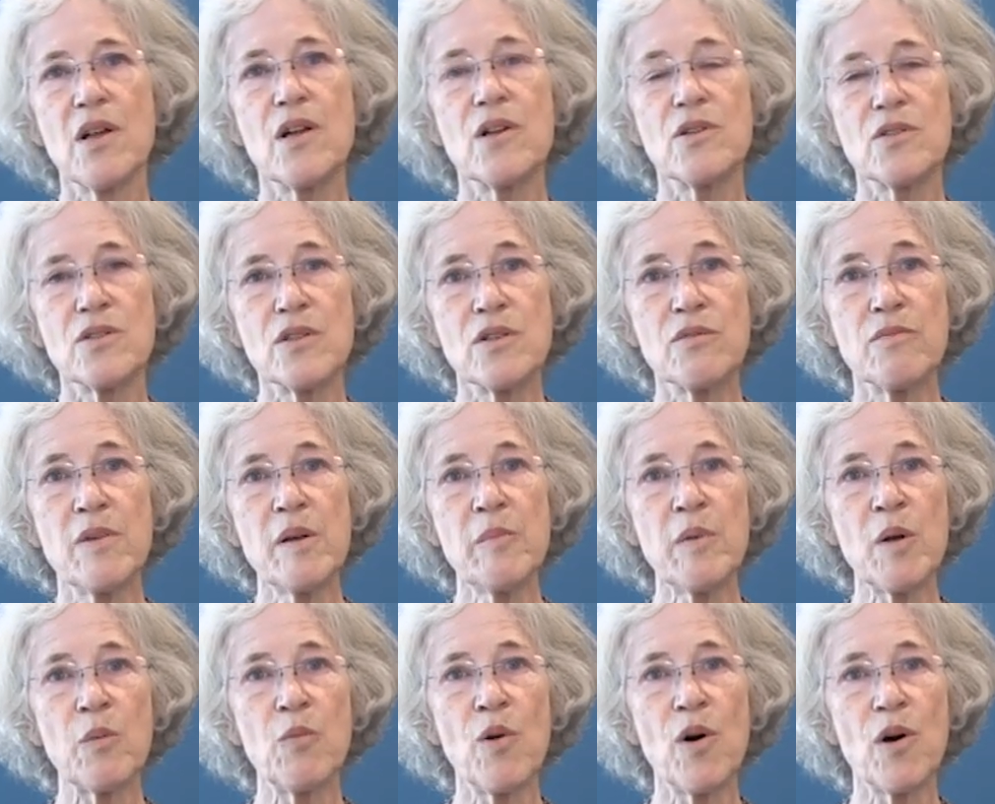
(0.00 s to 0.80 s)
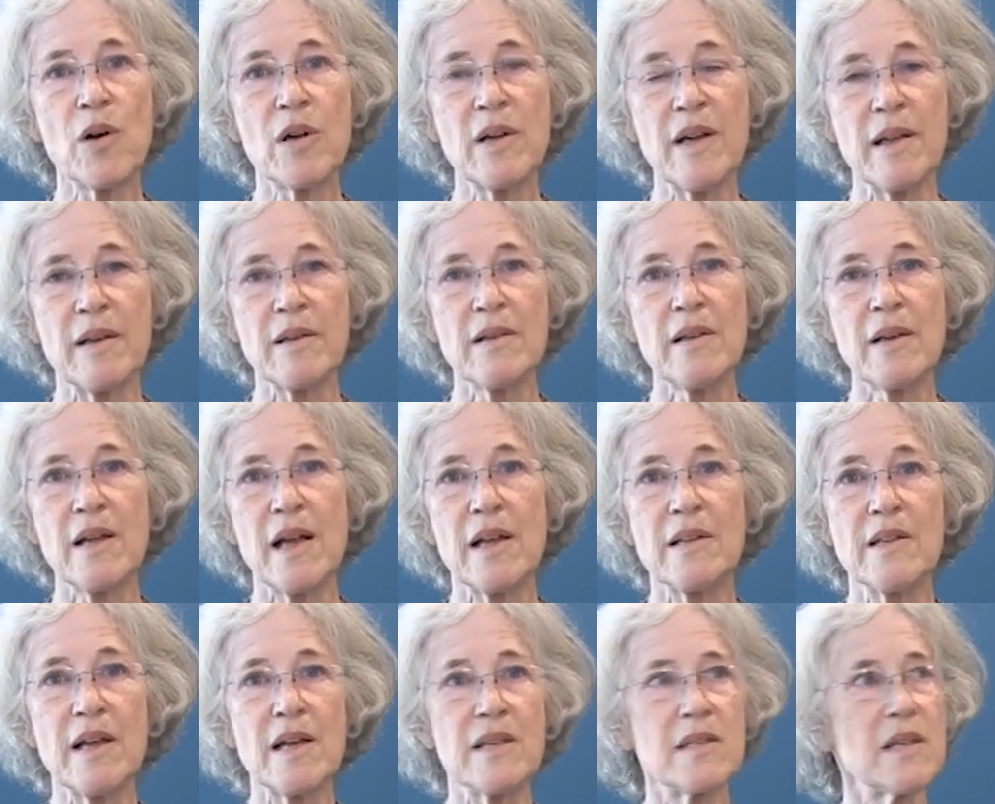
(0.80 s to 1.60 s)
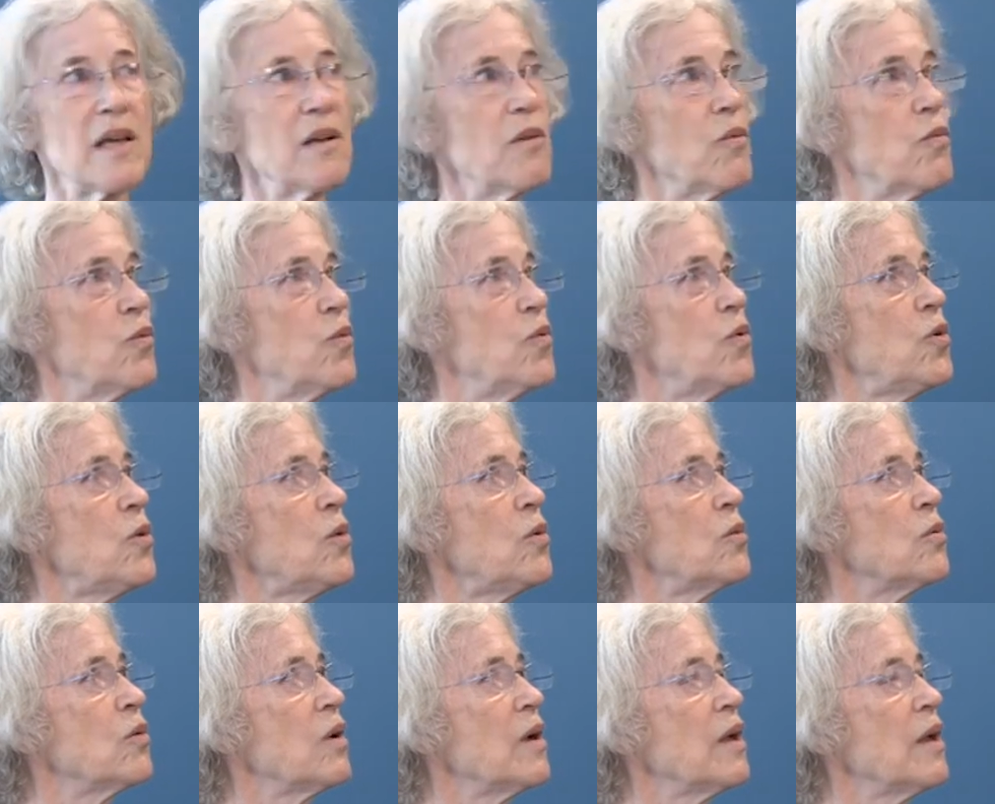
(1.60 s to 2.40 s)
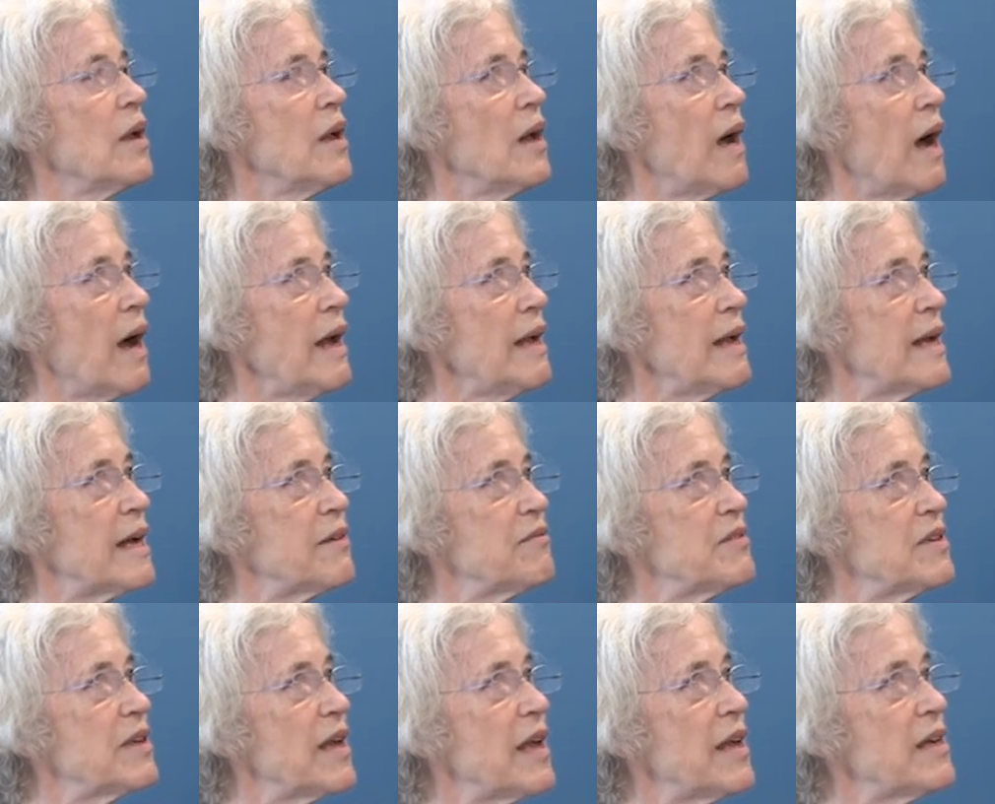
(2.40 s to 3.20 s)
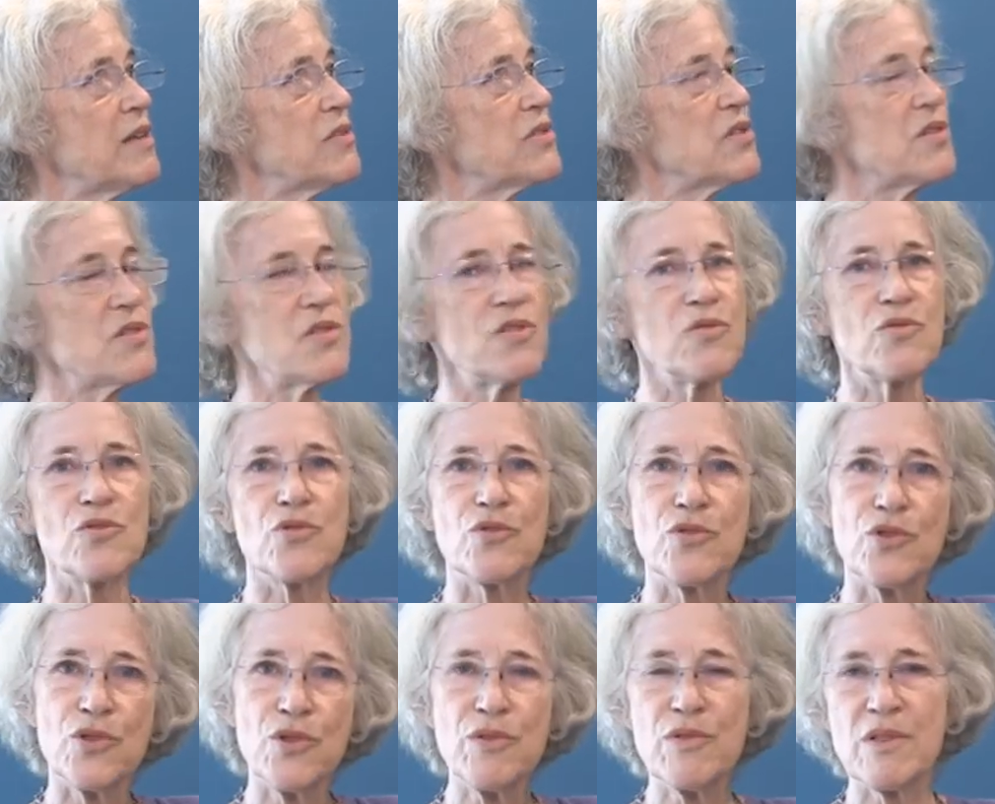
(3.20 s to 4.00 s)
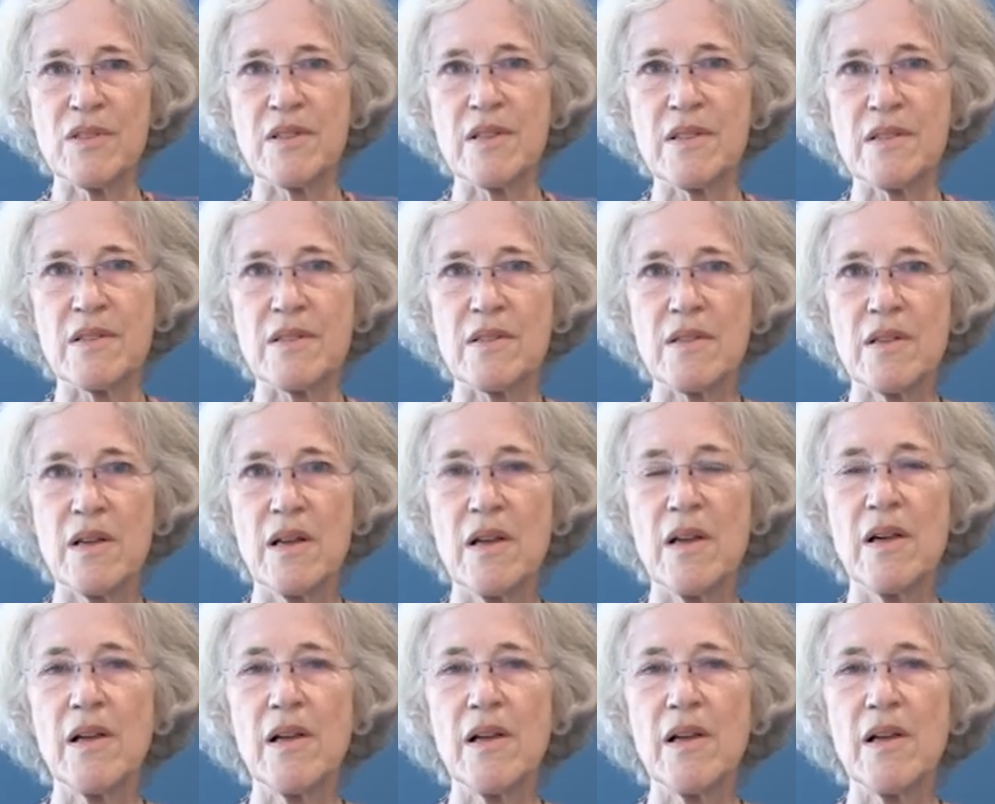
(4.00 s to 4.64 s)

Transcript: So the women walk in and they say, whoa, I have the agency to choose this.